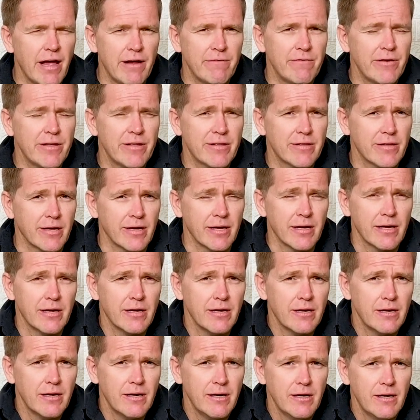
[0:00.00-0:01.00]
everything
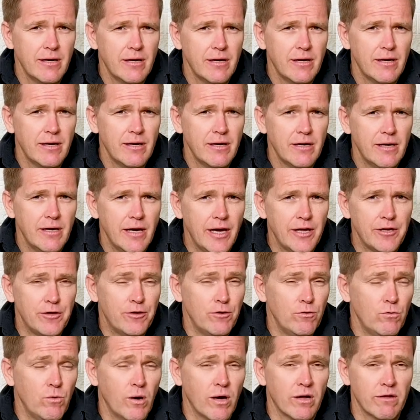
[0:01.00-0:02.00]
and
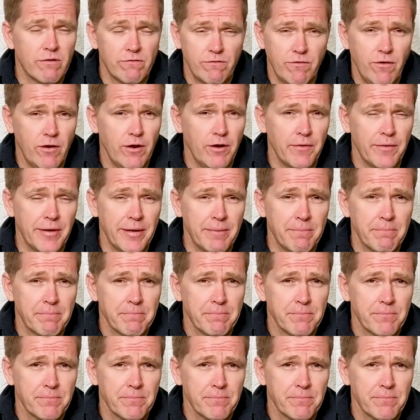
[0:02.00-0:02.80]
do what? Follow him.